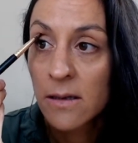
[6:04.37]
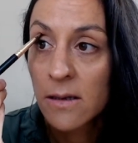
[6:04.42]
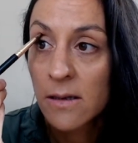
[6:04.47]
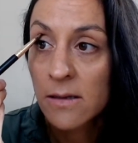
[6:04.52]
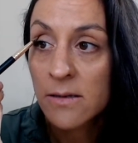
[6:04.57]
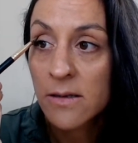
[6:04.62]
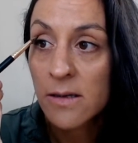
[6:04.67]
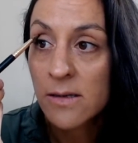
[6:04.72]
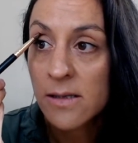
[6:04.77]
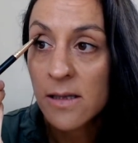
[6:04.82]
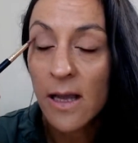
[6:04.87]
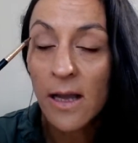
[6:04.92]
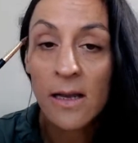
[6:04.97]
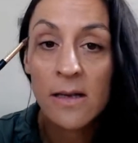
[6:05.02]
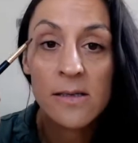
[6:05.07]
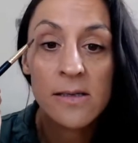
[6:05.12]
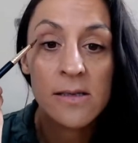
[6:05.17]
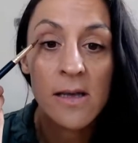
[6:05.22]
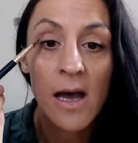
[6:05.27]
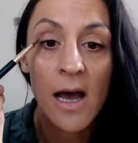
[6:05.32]
so it's like a
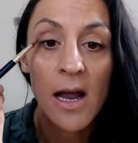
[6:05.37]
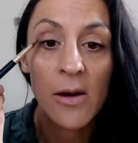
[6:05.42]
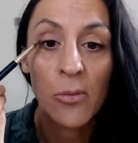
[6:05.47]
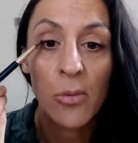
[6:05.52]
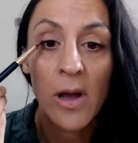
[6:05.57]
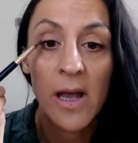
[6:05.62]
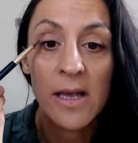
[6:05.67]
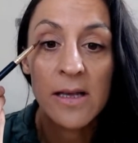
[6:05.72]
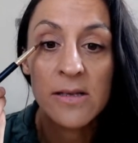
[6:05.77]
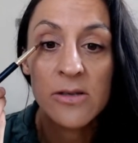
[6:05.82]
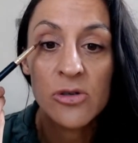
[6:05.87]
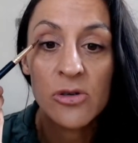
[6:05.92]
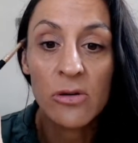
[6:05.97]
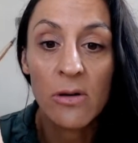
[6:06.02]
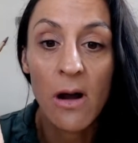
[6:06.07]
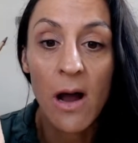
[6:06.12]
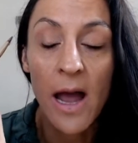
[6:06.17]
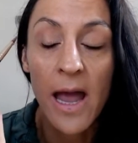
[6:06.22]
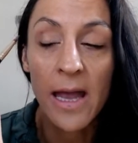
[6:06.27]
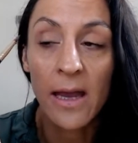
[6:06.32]
sideways
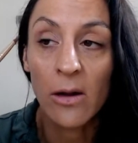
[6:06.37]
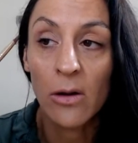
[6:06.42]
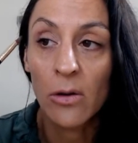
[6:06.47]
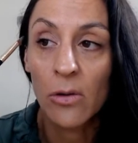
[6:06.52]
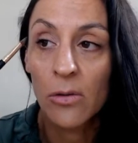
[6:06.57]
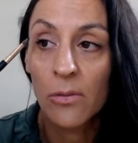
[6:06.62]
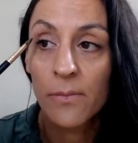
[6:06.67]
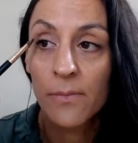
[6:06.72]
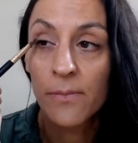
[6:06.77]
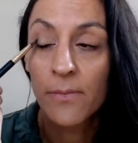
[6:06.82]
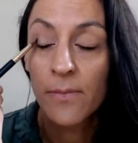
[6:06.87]
triangle,